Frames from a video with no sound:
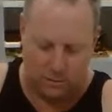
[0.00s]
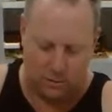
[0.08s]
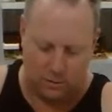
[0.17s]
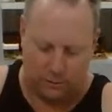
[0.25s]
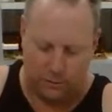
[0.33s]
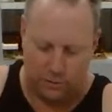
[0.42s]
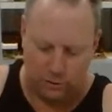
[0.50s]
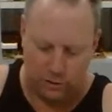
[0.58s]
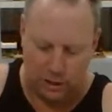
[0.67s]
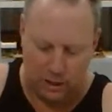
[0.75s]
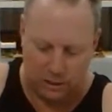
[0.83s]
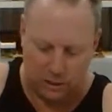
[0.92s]
Got a few
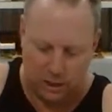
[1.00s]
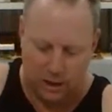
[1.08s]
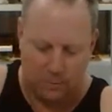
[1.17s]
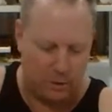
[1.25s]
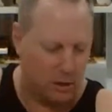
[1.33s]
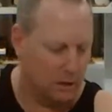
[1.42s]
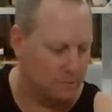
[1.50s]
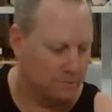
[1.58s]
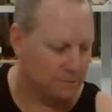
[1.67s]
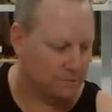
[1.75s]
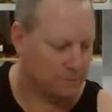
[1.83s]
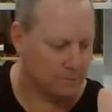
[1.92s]
sets coming.
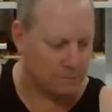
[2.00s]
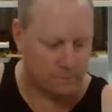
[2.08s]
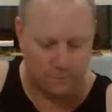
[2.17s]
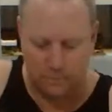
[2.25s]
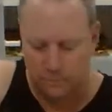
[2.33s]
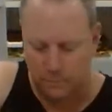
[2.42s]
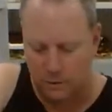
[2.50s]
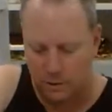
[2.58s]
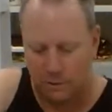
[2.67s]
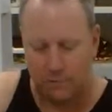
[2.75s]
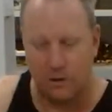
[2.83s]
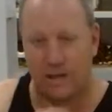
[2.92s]

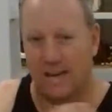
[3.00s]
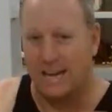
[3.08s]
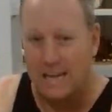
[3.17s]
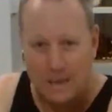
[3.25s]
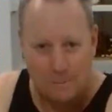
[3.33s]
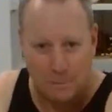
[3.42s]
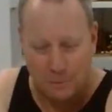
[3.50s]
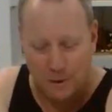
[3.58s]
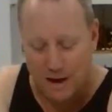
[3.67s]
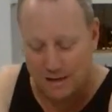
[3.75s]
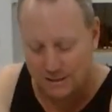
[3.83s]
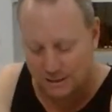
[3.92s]
I've got a heap of
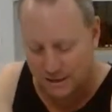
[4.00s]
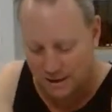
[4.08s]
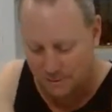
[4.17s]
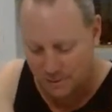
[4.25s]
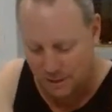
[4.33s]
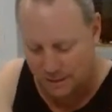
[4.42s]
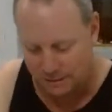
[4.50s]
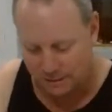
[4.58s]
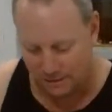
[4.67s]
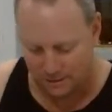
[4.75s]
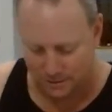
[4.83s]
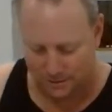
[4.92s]
parts coming.
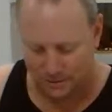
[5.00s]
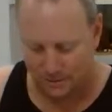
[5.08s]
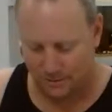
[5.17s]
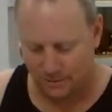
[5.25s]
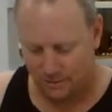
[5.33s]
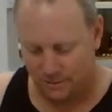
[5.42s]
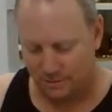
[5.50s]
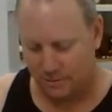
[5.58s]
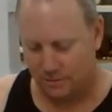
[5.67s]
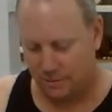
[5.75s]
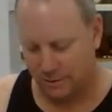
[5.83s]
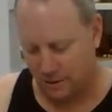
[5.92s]

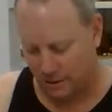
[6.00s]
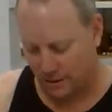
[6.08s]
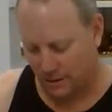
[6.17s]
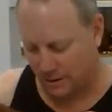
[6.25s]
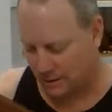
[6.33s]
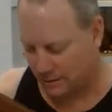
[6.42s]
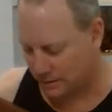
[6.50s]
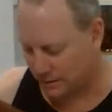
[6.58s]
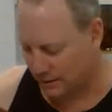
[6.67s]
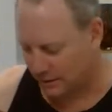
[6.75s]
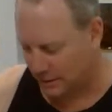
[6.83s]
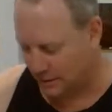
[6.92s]
So yeah,
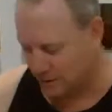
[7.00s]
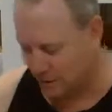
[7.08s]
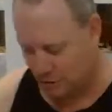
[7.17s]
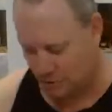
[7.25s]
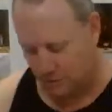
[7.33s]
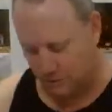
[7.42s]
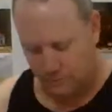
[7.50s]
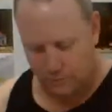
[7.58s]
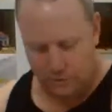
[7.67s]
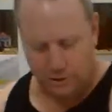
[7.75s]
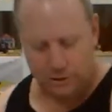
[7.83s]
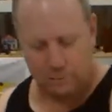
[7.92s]
that's going to do me for
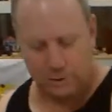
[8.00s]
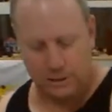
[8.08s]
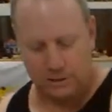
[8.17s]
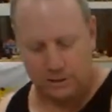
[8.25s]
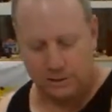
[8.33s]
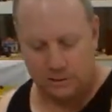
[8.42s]
a little bit.